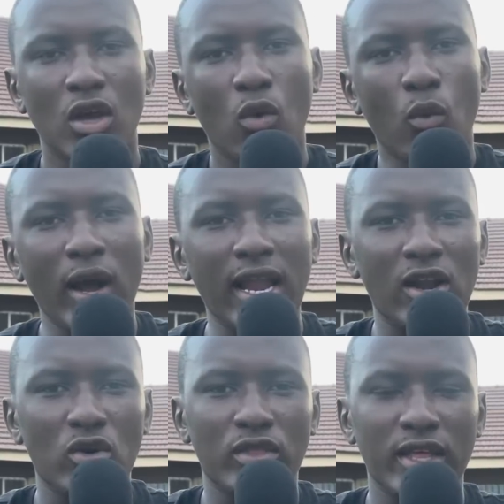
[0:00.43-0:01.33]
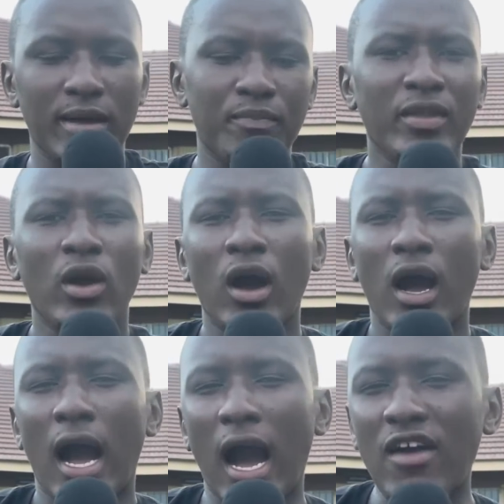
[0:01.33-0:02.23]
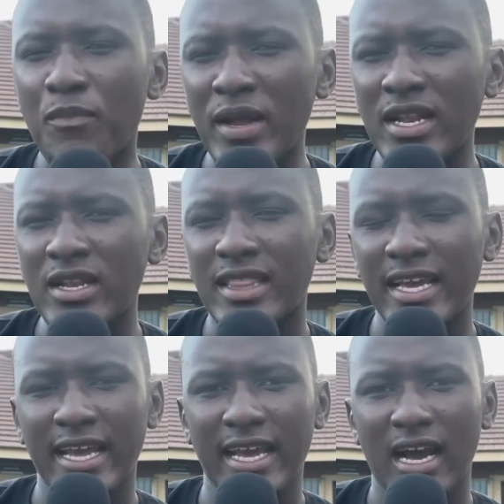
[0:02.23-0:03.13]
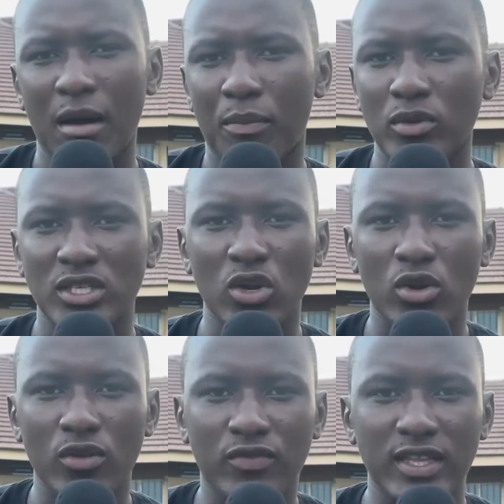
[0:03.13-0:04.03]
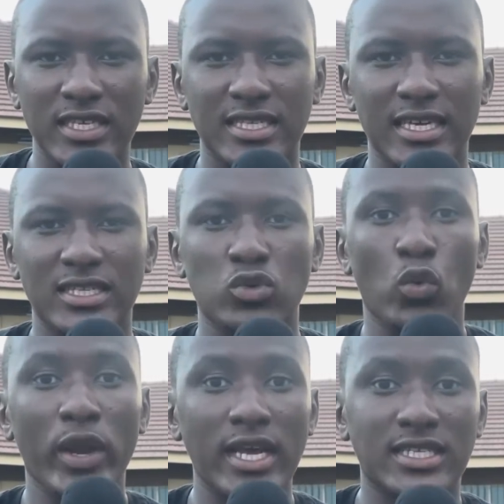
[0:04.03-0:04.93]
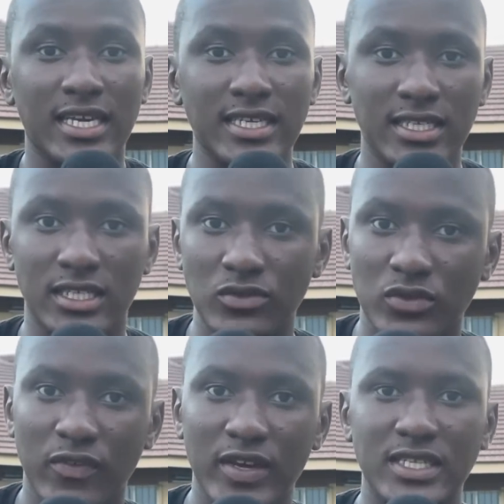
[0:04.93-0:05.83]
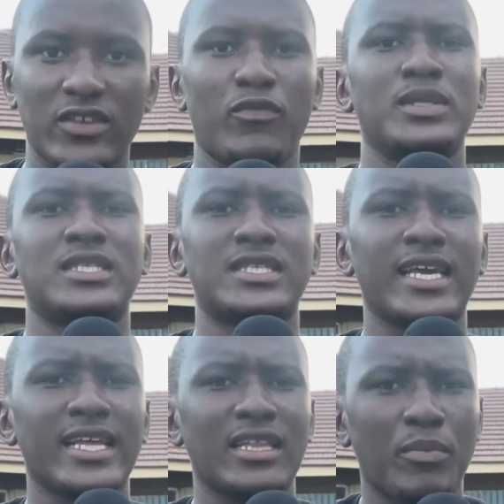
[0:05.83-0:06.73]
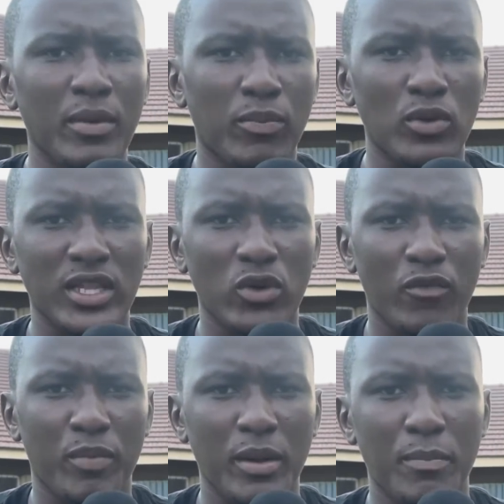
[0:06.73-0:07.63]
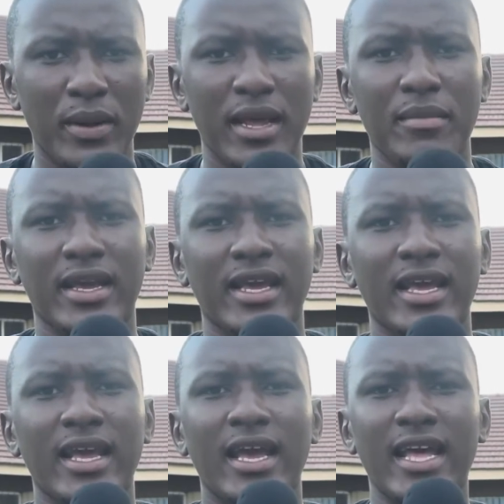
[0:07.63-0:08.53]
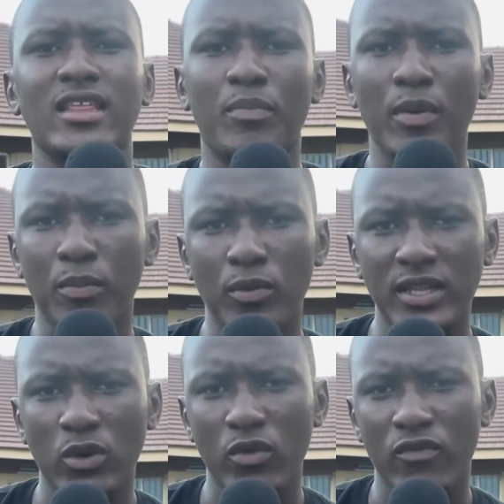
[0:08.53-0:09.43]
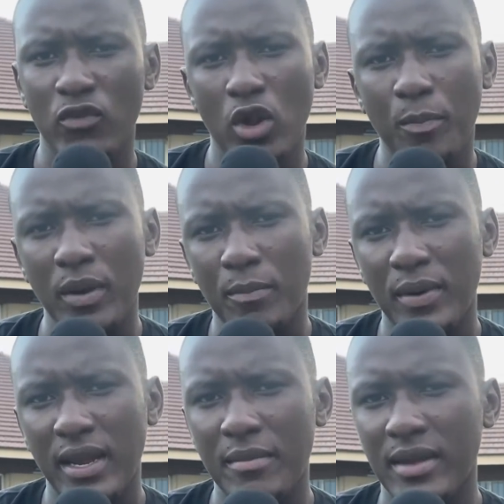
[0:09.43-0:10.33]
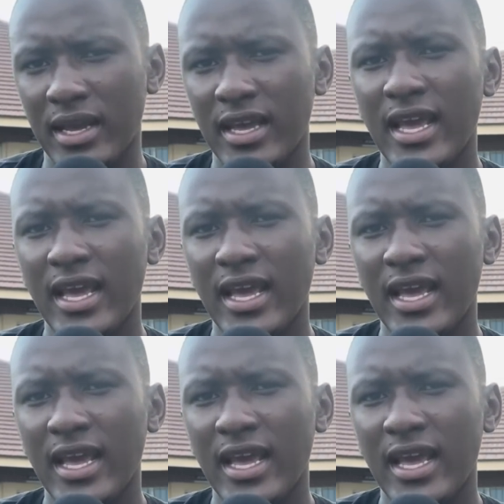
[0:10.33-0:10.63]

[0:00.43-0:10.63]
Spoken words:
Well, hello there. I've been thinking about a lot of things that we as Kaizer Chiefs fans have been saying, the people that we've been blaming and the people that we've not been blaming.